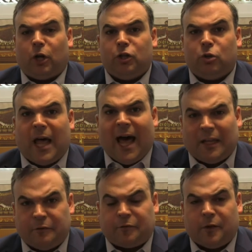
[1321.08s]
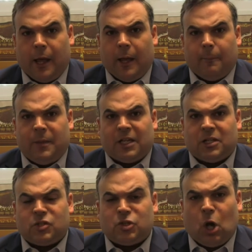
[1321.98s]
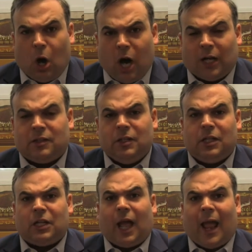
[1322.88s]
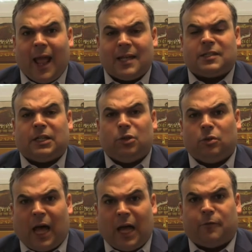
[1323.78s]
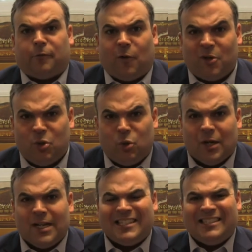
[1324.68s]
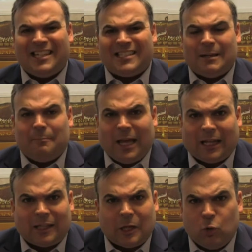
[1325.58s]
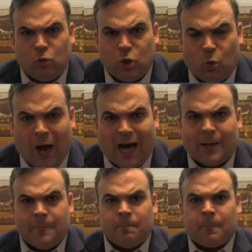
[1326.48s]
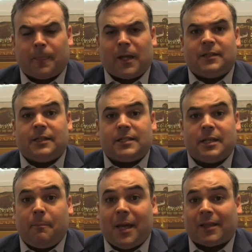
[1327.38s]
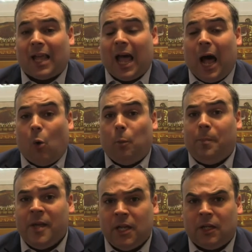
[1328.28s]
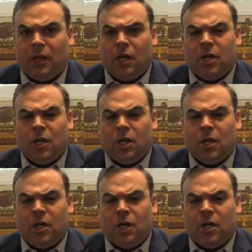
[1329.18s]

a new life, because God has a new life for you. Doesn't matter who you are and doesn't matter how big